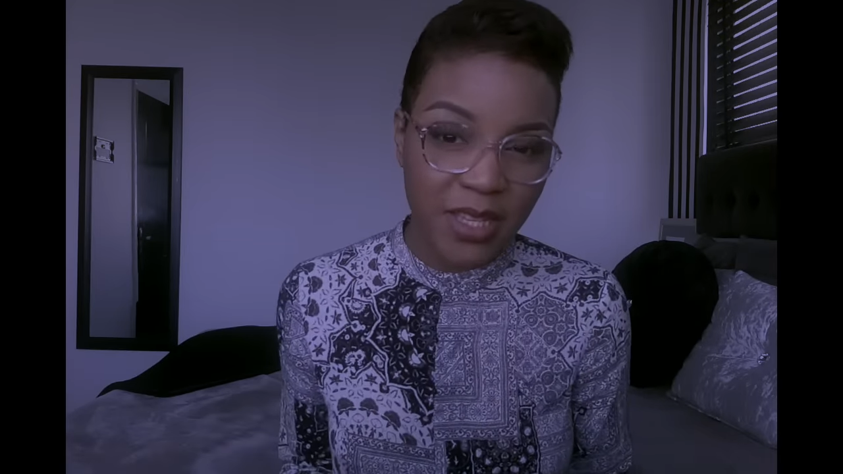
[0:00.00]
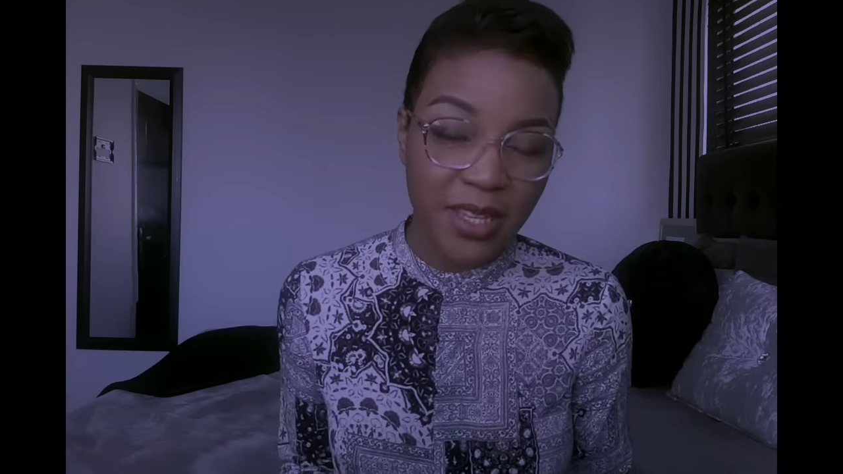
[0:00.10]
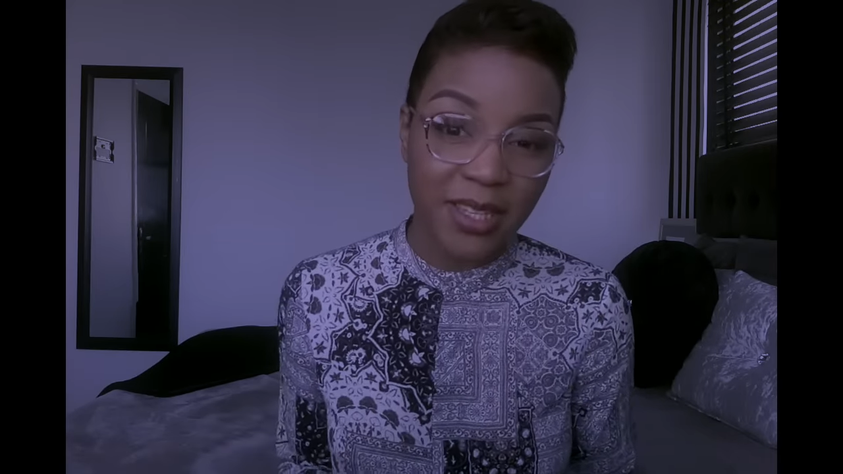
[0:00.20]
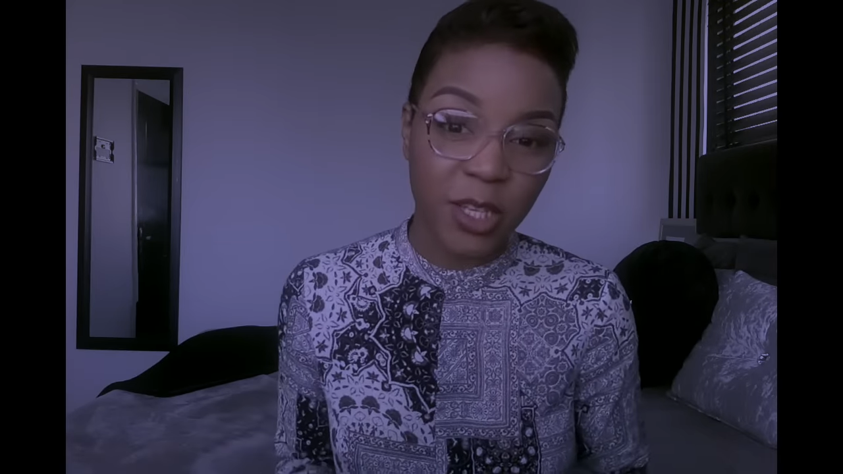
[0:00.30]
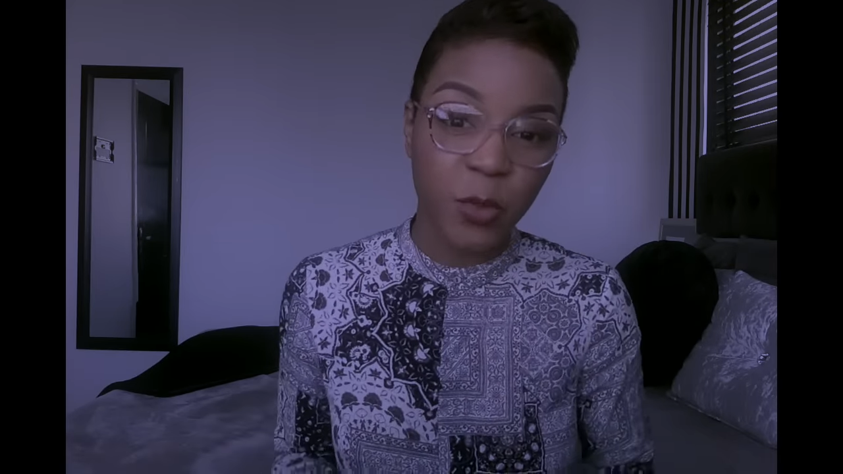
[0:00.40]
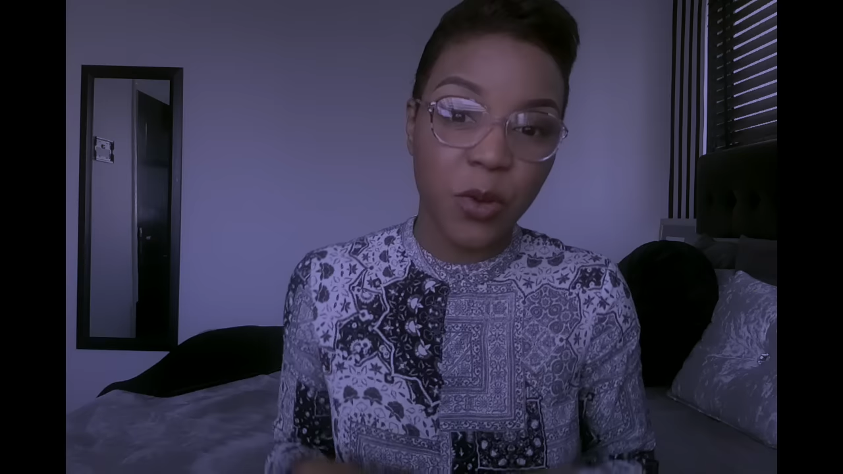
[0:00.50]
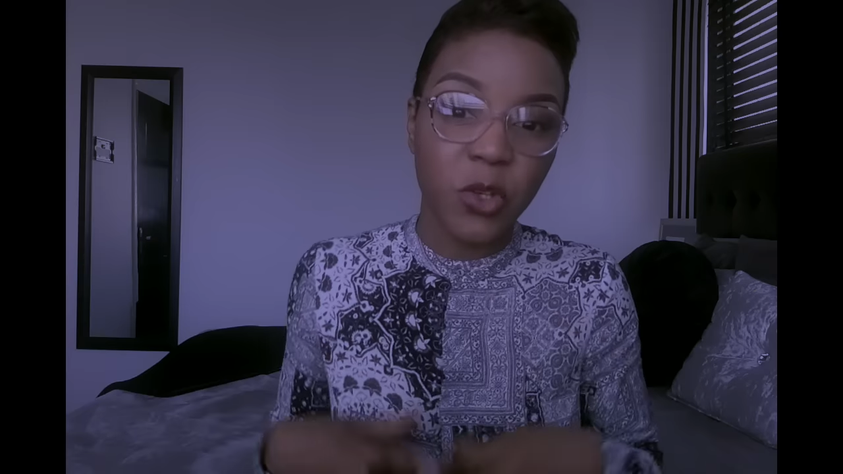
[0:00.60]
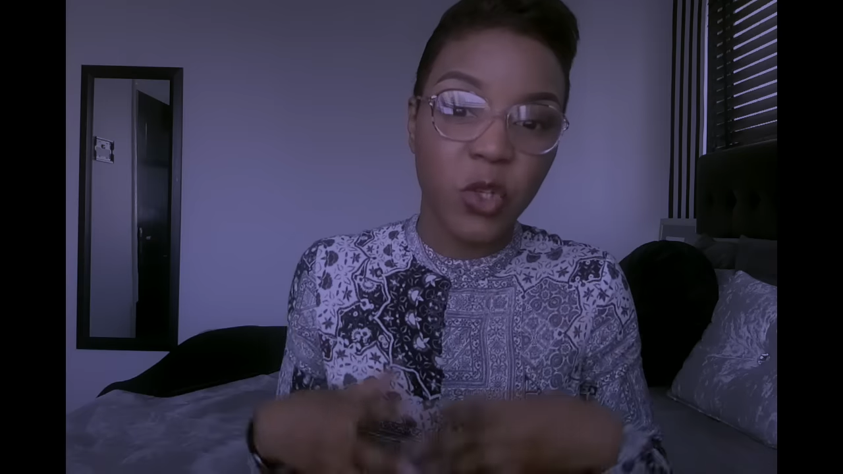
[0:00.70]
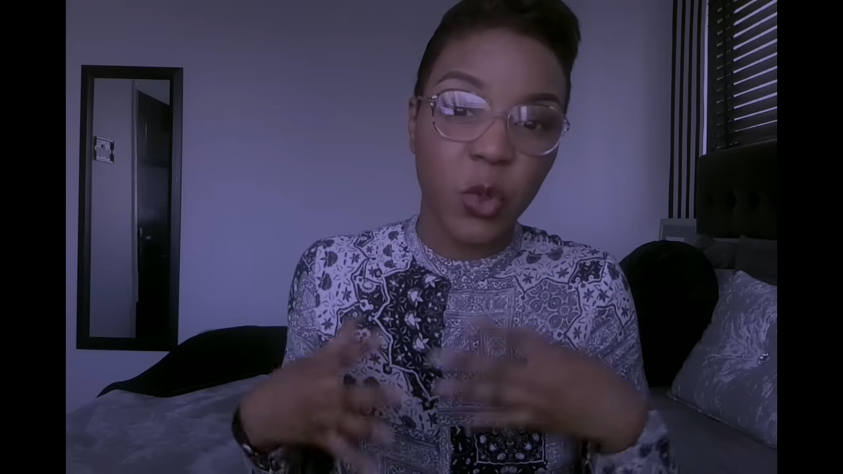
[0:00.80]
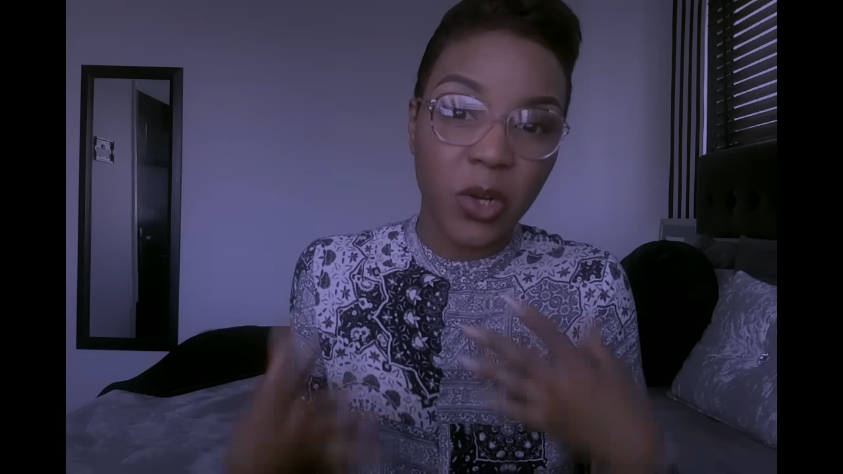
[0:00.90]
is
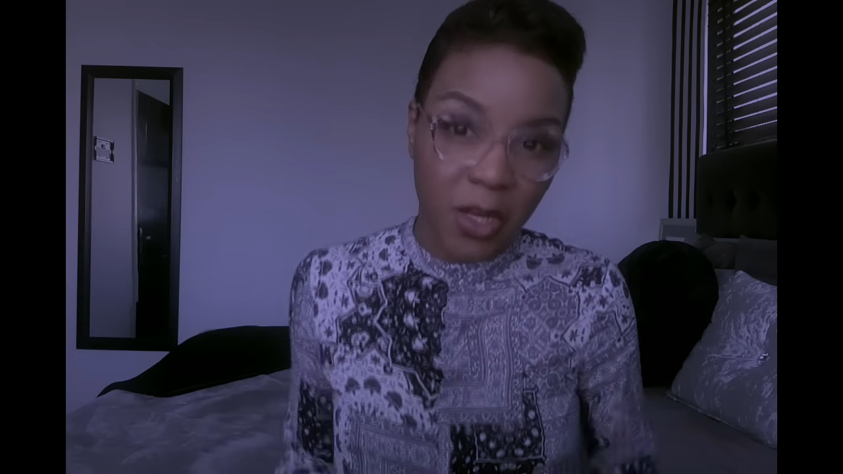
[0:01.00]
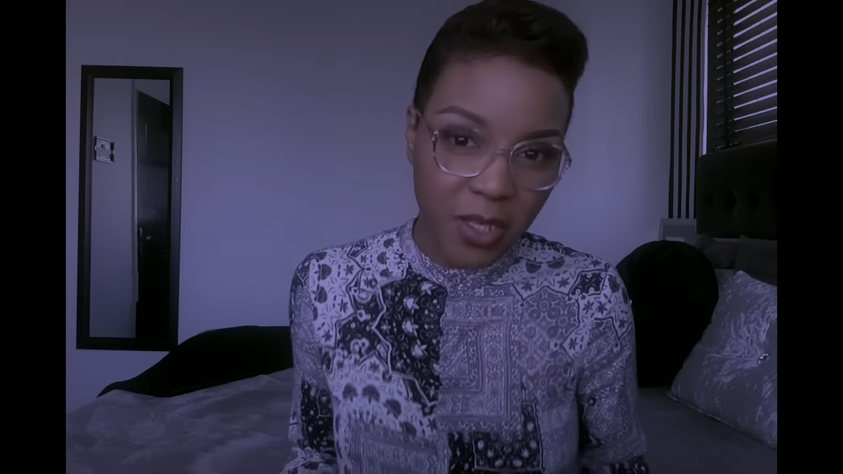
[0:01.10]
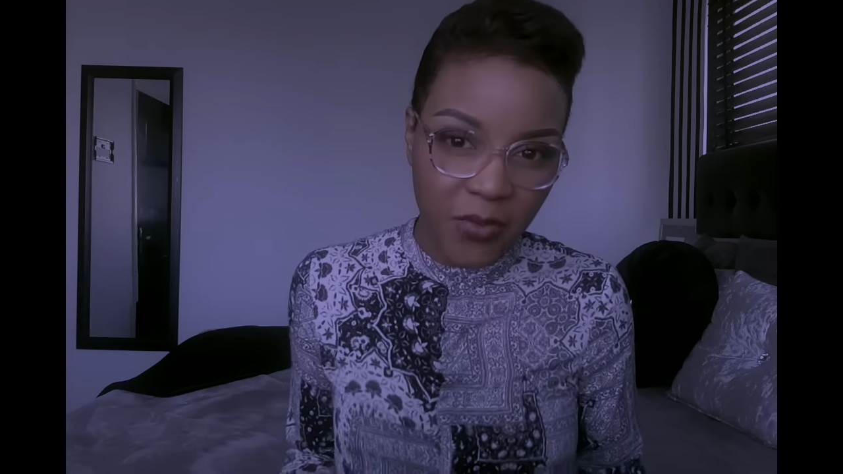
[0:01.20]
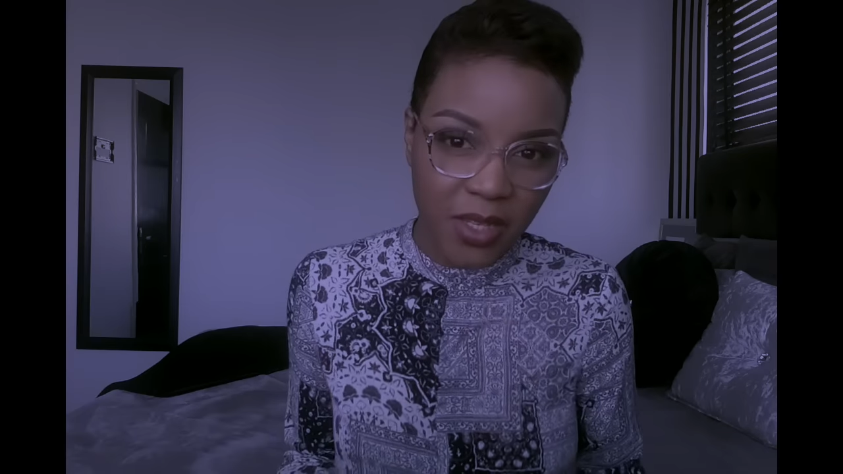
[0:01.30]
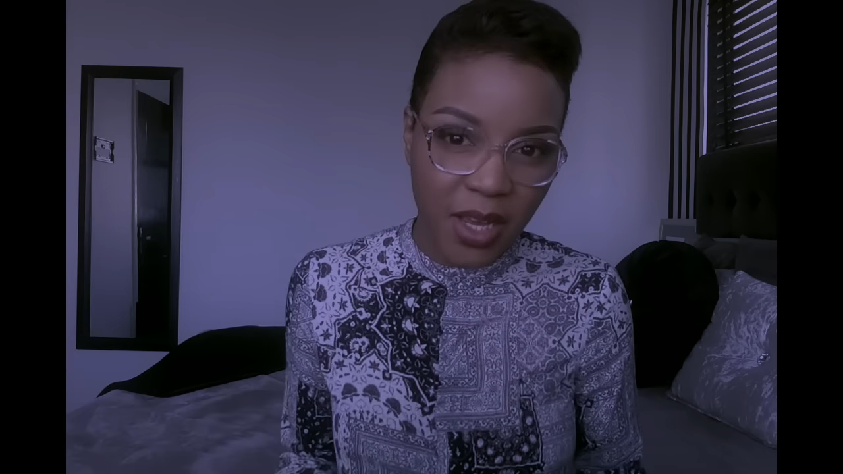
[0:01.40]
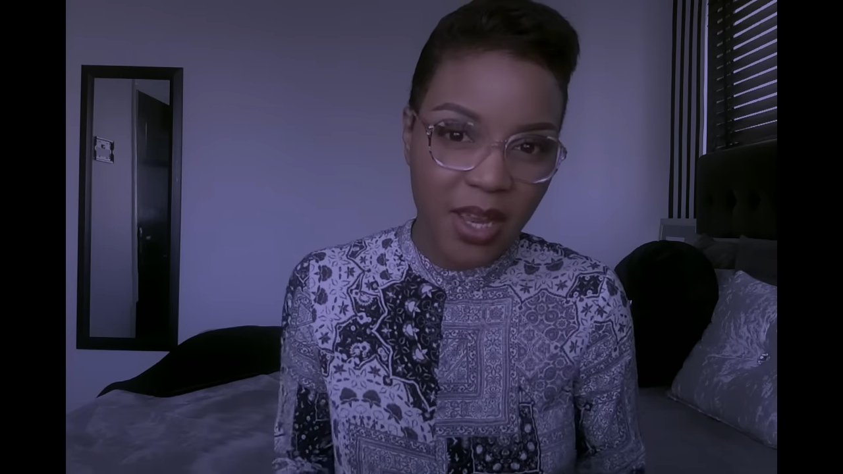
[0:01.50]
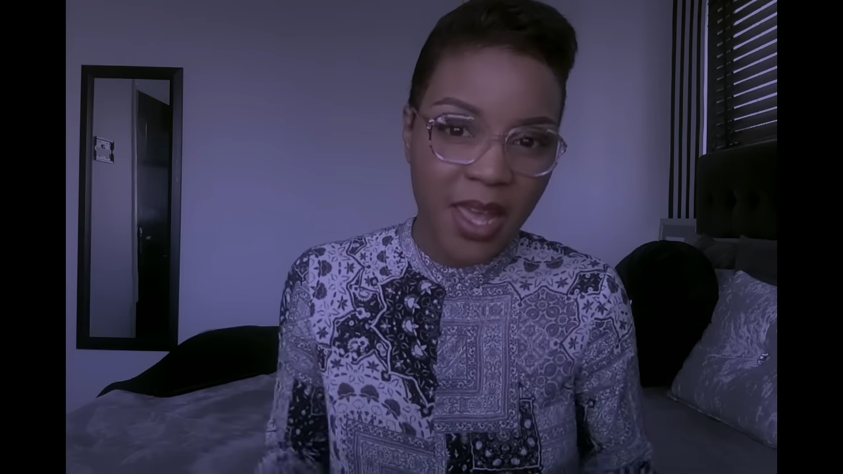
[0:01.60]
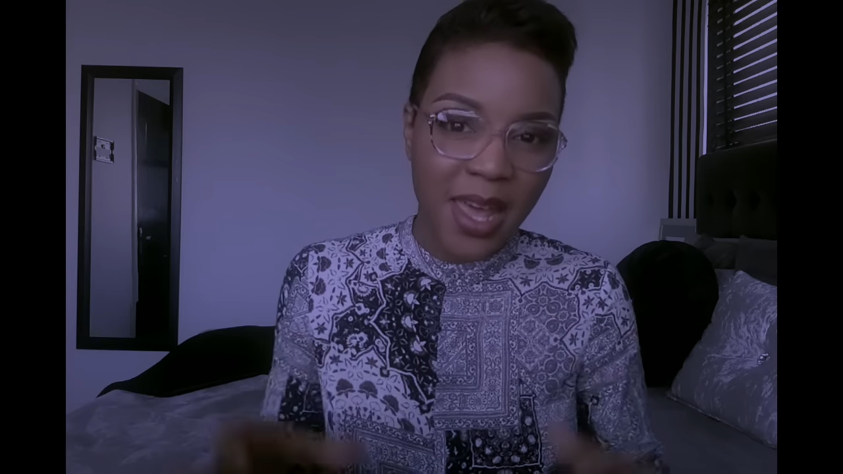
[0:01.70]
exposed to a lot of sun,